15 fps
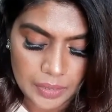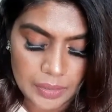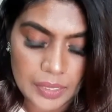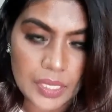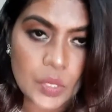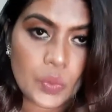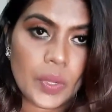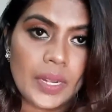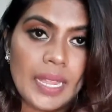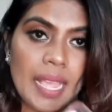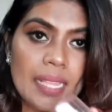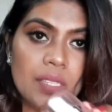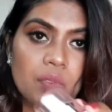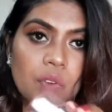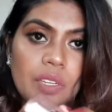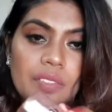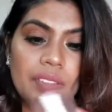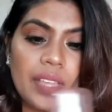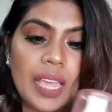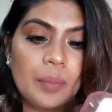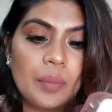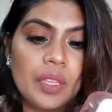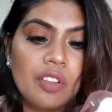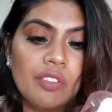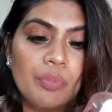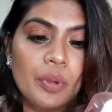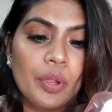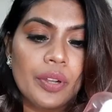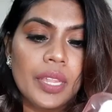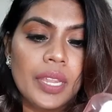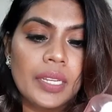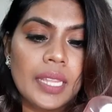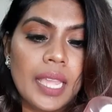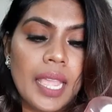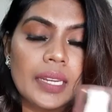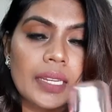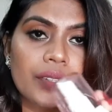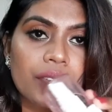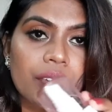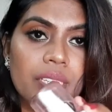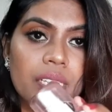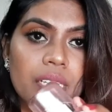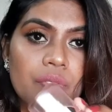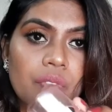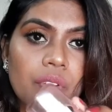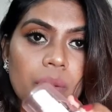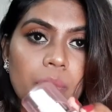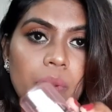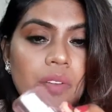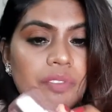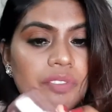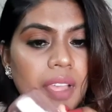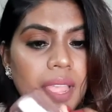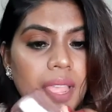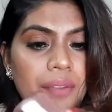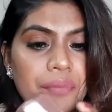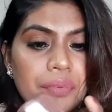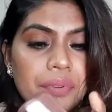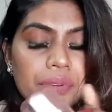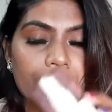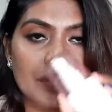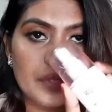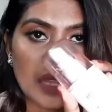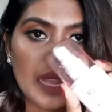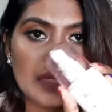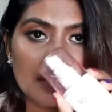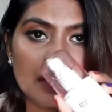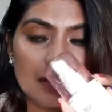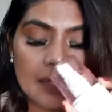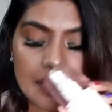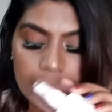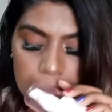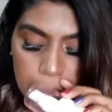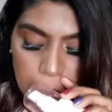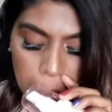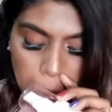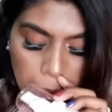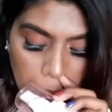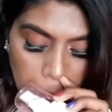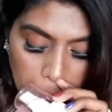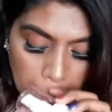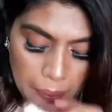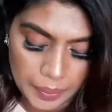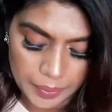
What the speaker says: This one has 45 ml of product, and it retails for about 500. I think this is a good one.